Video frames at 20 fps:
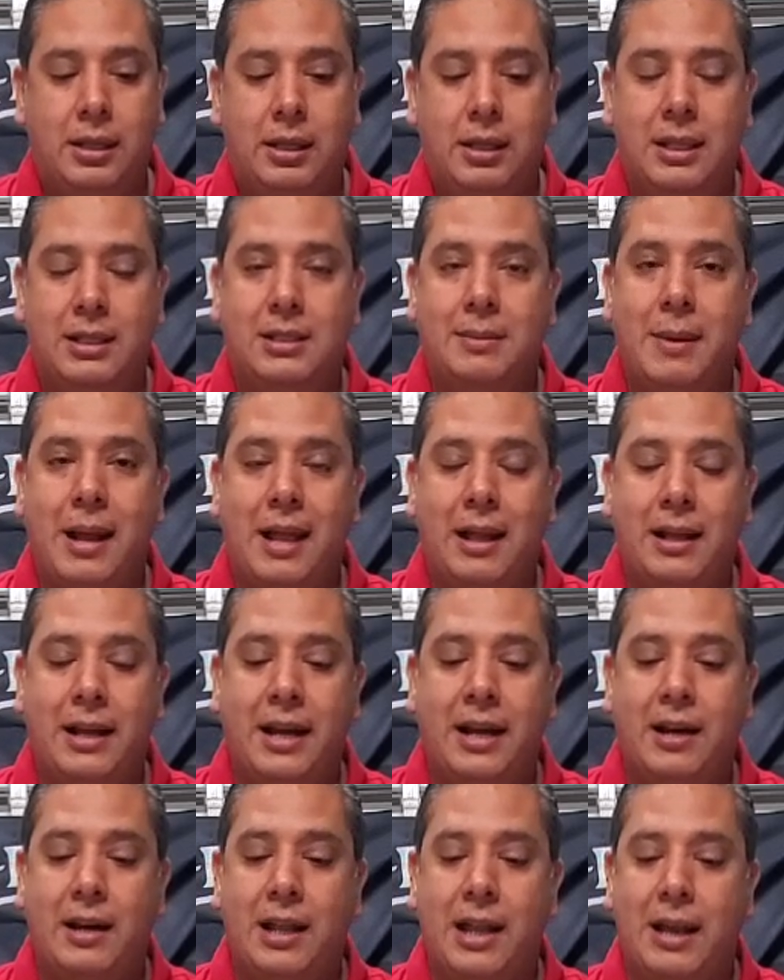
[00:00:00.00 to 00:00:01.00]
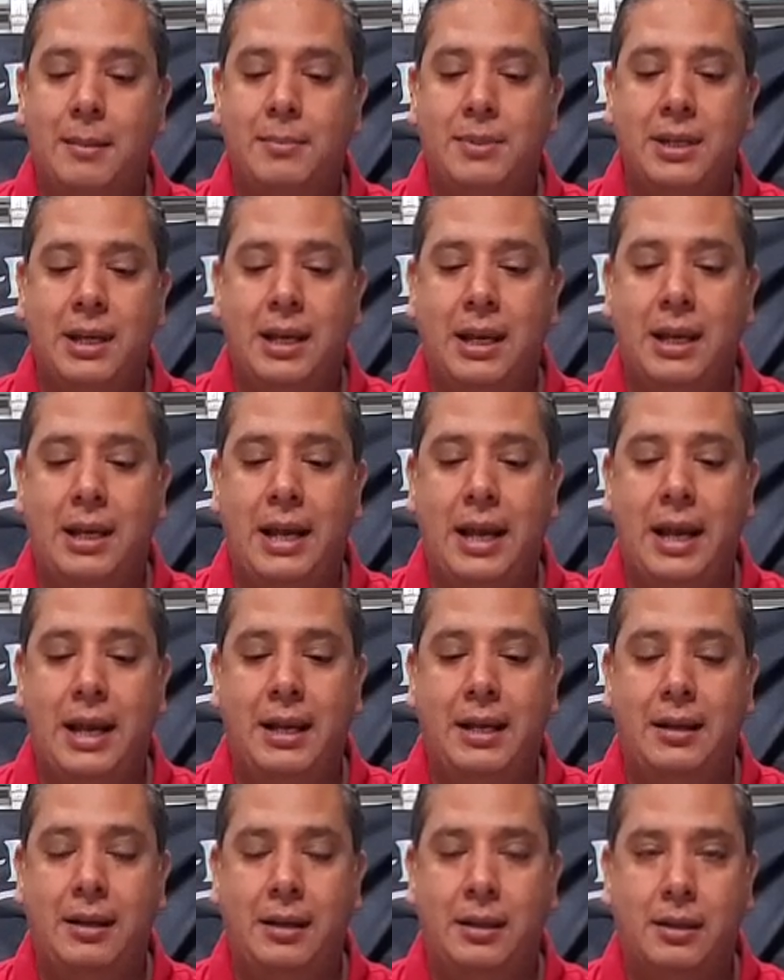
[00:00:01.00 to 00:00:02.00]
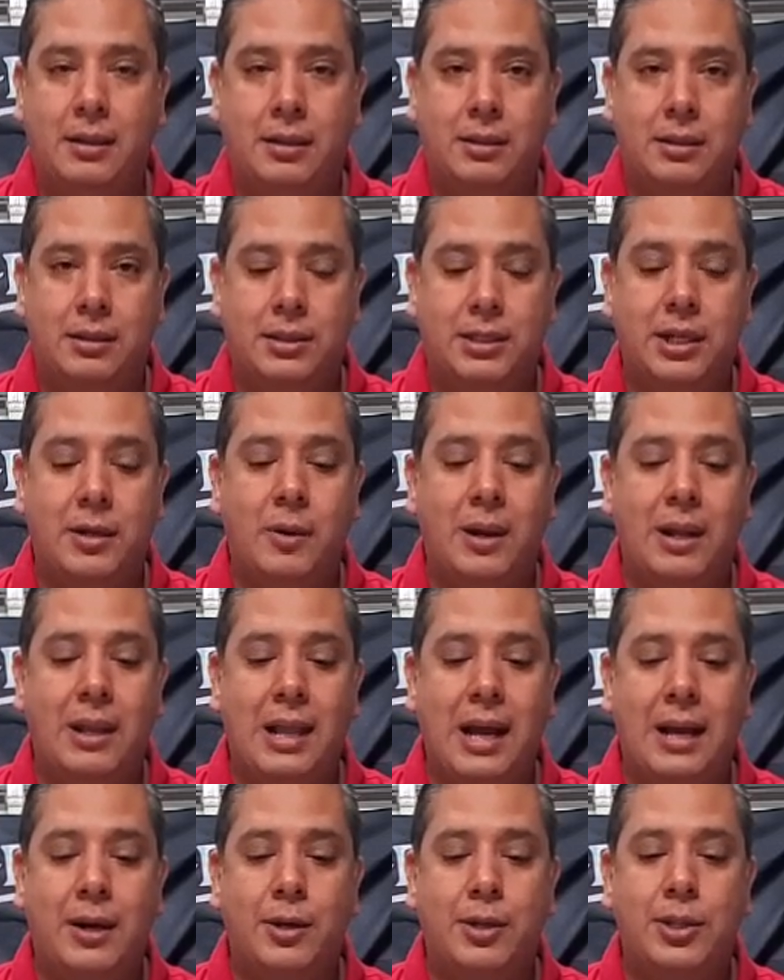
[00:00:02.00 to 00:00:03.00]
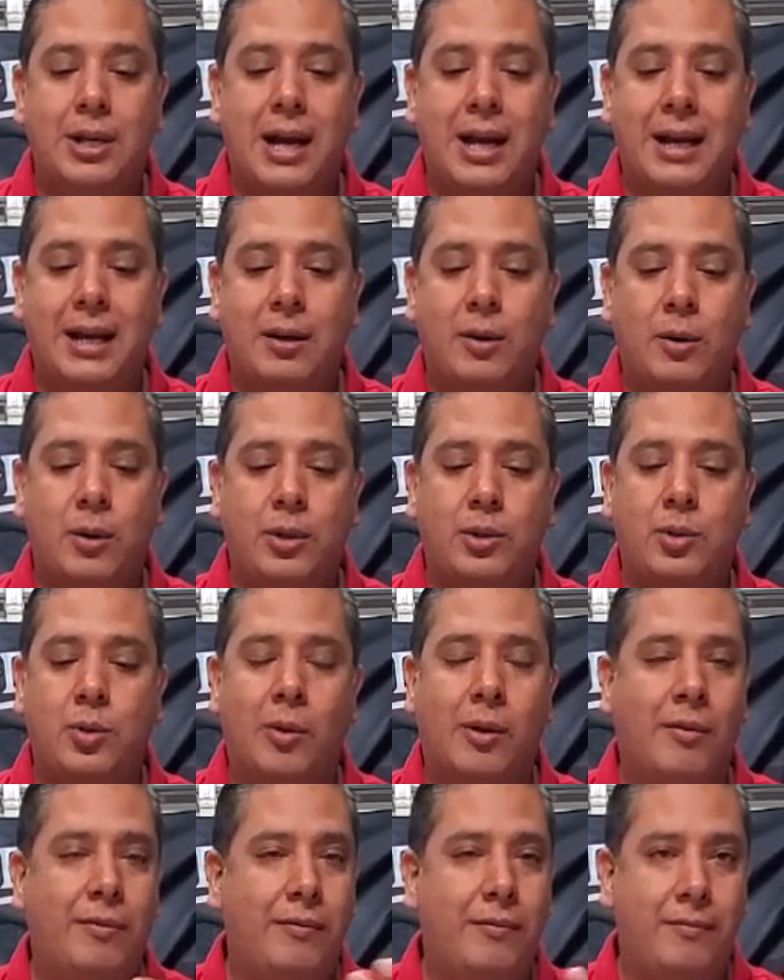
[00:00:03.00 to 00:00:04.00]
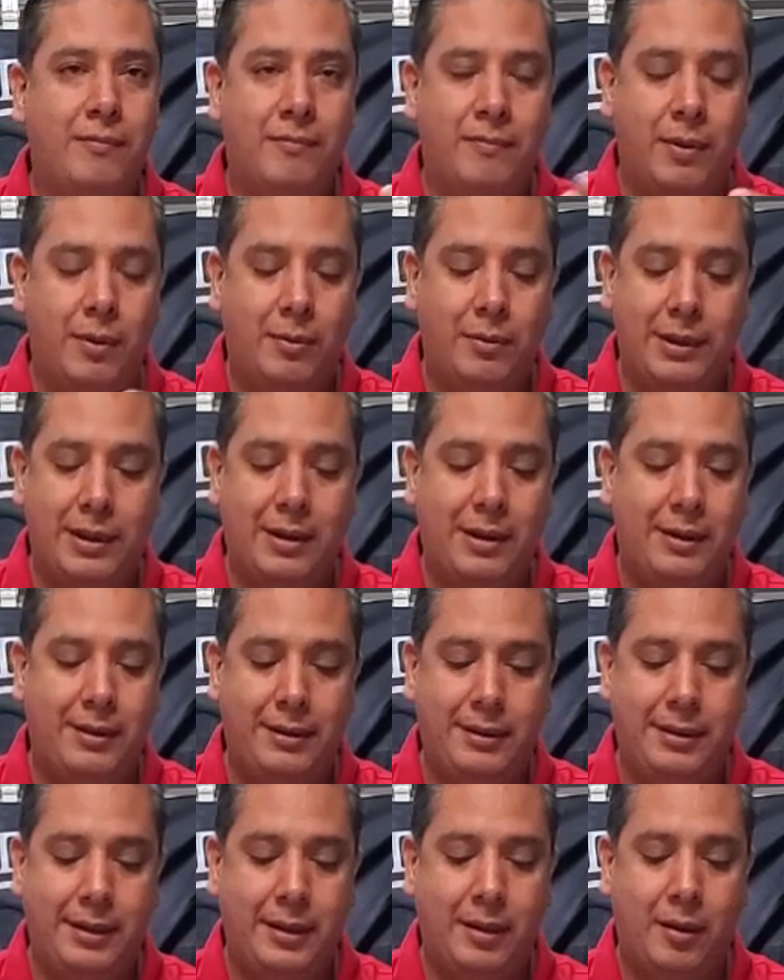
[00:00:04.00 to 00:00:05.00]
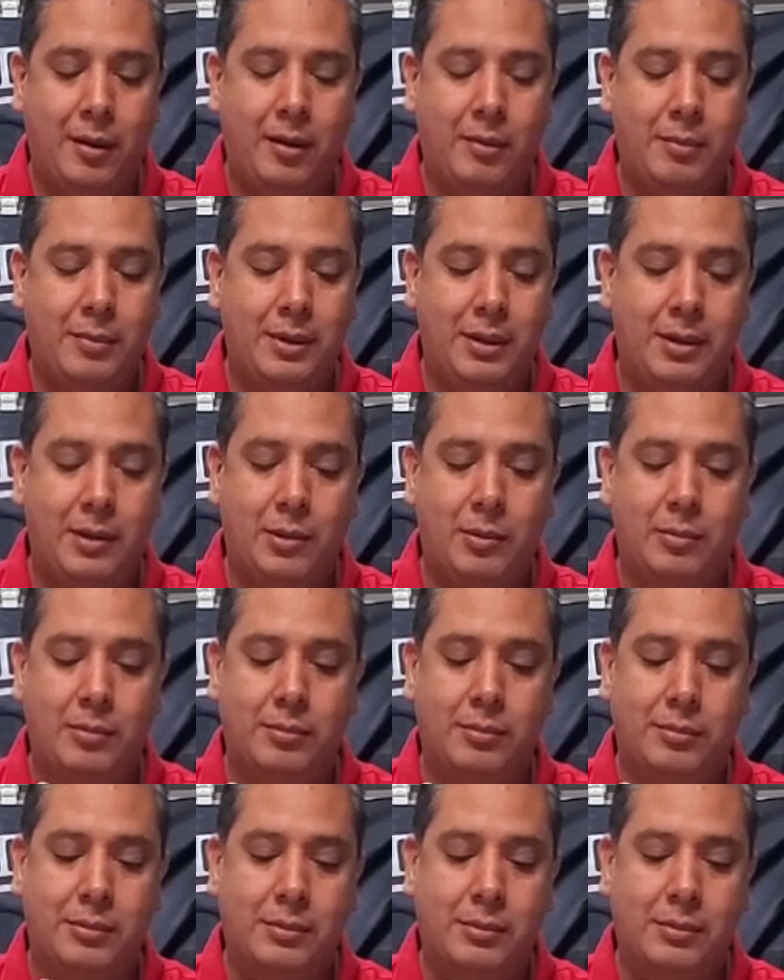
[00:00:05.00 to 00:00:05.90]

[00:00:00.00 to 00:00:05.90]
get some alligator clamps and a cigarette lighter socket, or a 12-volt now, I think they call them. I don't know,